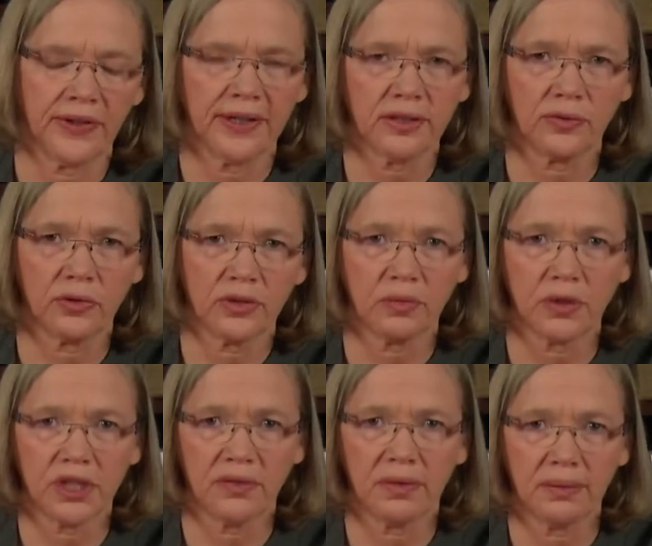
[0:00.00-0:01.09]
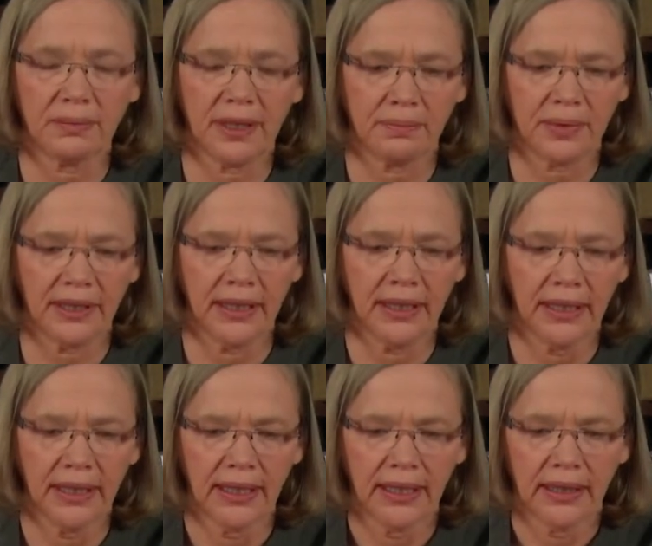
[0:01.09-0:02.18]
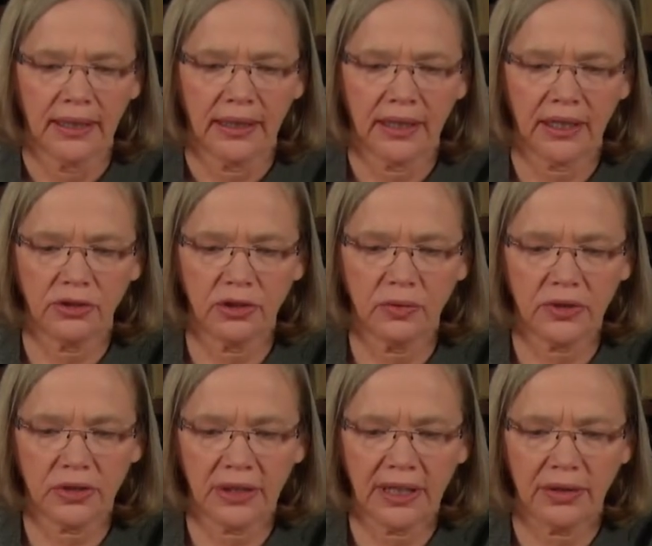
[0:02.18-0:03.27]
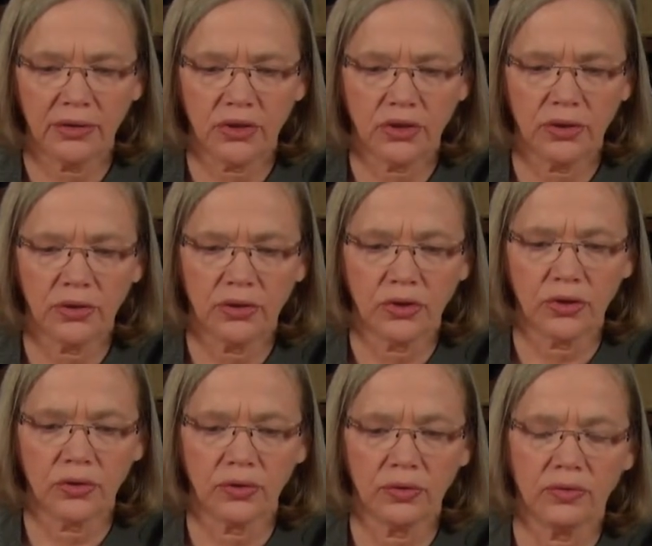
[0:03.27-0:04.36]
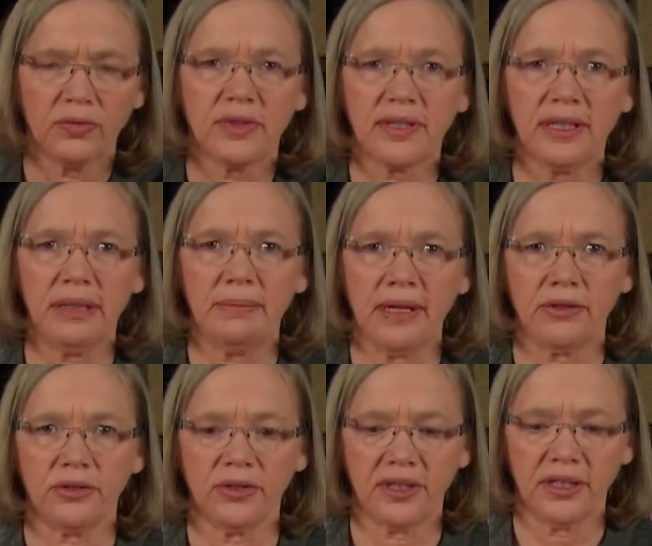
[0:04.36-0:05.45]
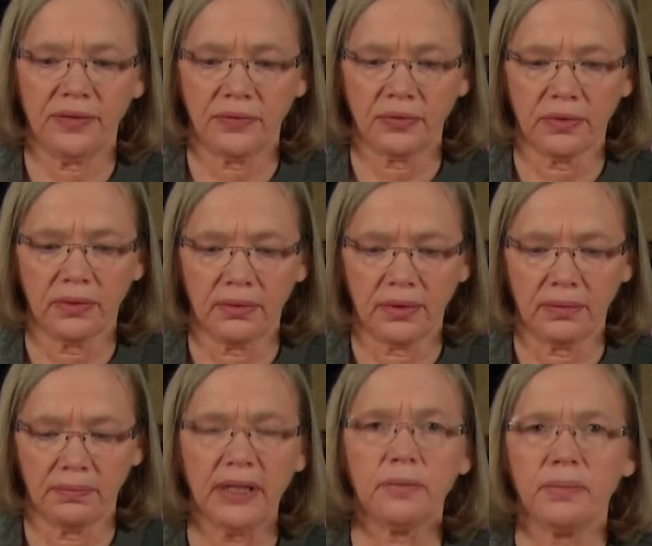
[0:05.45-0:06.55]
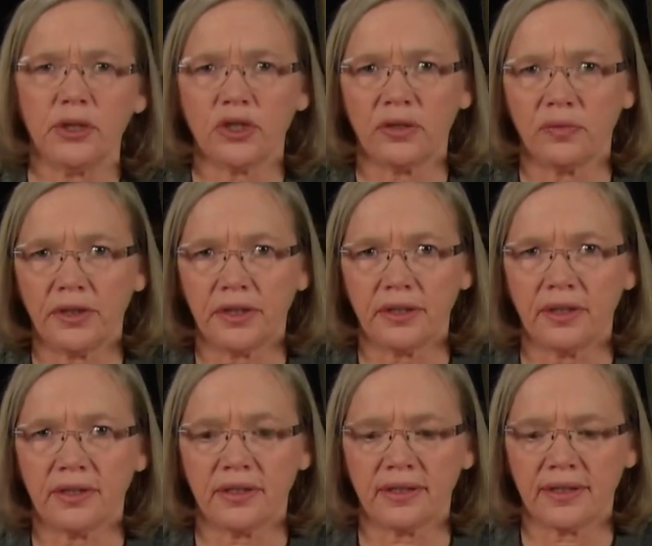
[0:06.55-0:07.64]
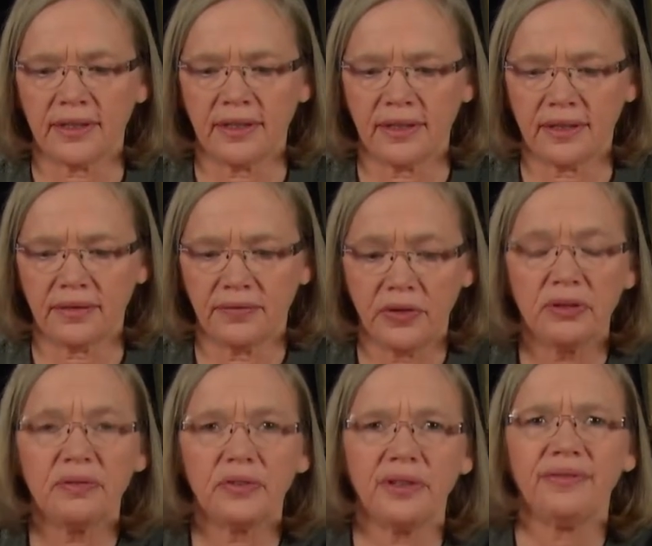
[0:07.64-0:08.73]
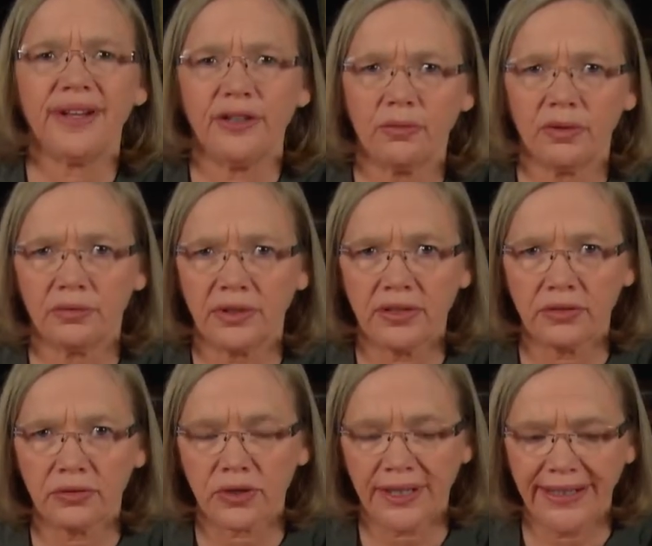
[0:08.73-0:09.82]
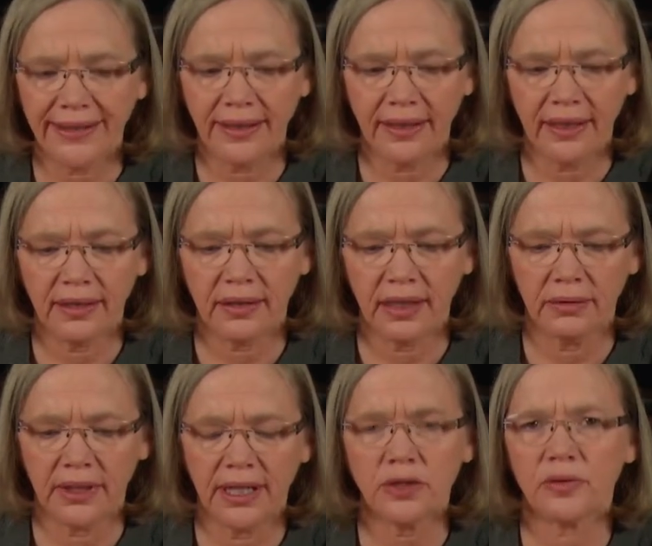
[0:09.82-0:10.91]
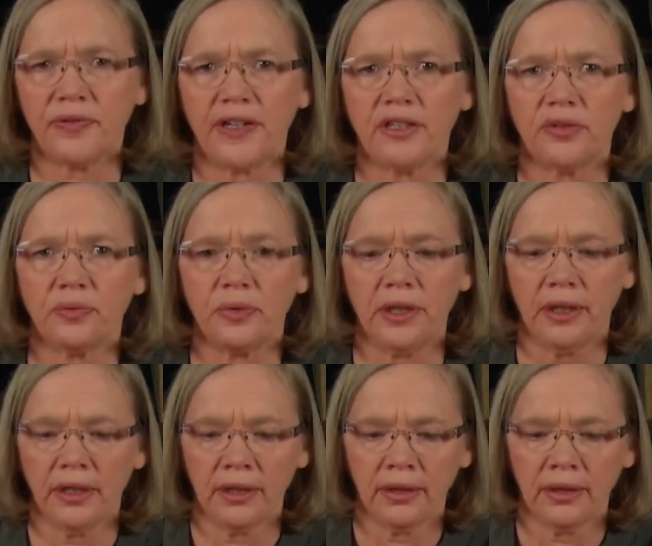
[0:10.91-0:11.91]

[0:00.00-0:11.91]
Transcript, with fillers: vice versa, whichever it might be, I do want to encourage you to see Math-U-See for the, the bigger picture of what it is. It's, it's a very, very valuable resource, clearly. And in actual fact, if we